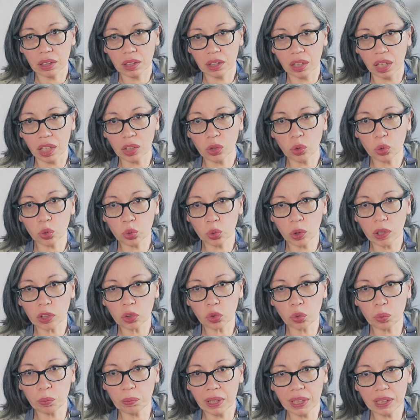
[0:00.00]
and you try to
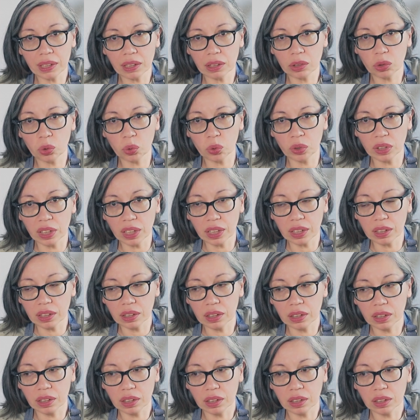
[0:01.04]
make it unique,
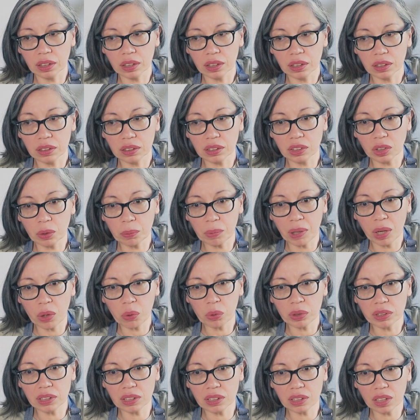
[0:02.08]
somehow
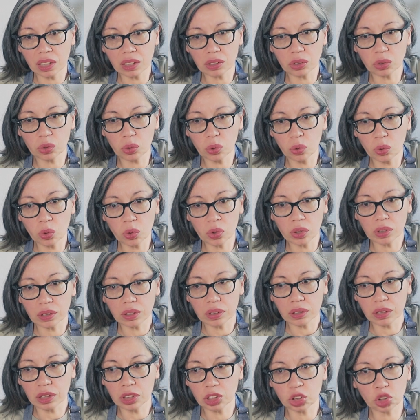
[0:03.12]
it starts to look
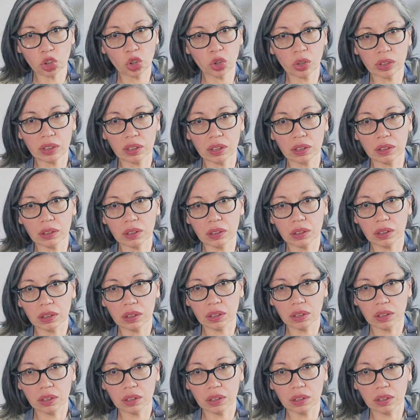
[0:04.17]
distorted.